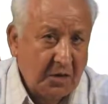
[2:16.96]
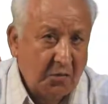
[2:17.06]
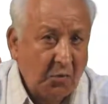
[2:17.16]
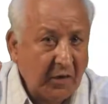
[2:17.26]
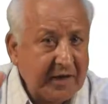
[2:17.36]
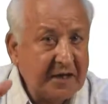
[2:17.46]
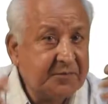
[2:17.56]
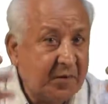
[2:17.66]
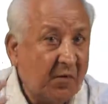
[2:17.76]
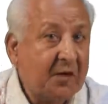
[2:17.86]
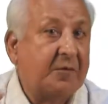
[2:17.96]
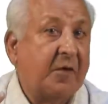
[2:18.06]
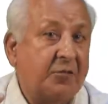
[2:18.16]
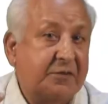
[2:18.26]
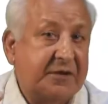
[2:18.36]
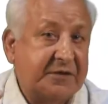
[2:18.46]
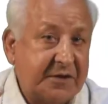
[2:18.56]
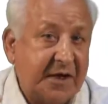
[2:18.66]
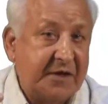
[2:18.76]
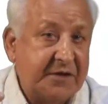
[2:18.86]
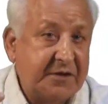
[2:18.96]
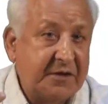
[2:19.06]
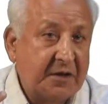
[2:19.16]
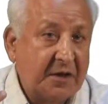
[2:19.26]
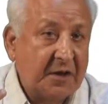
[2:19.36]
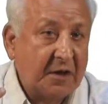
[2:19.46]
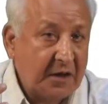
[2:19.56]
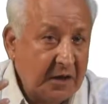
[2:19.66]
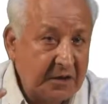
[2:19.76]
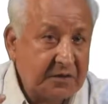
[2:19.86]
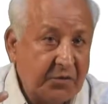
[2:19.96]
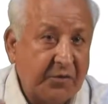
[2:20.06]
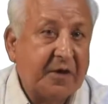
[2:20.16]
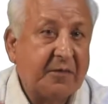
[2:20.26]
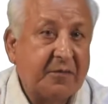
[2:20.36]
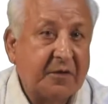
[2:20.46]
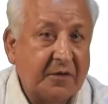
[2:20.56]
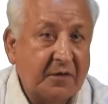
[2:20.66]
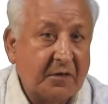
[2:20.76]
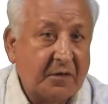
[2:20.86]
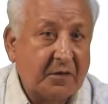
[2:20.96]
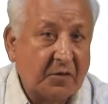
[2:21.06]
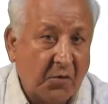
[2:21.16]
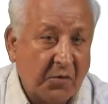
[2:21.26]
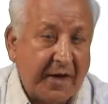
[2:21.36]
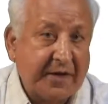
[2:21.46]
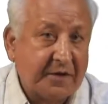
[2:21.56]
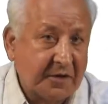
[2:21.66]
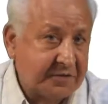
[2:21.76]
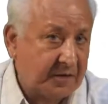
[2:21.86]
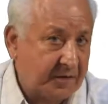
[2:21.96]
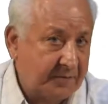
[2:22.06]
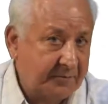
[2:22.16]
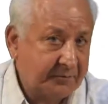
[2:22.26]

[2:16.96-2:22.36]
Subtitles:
What has brought about this change in sodium chloride crystal?